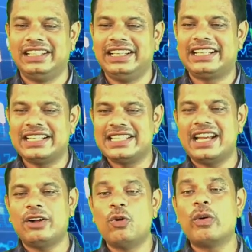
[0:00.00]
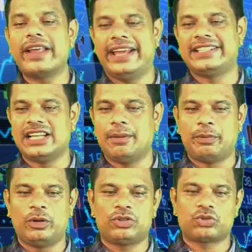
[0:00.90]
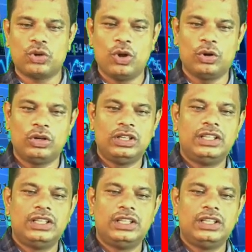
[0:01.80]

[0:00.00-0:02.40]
It is a good example. So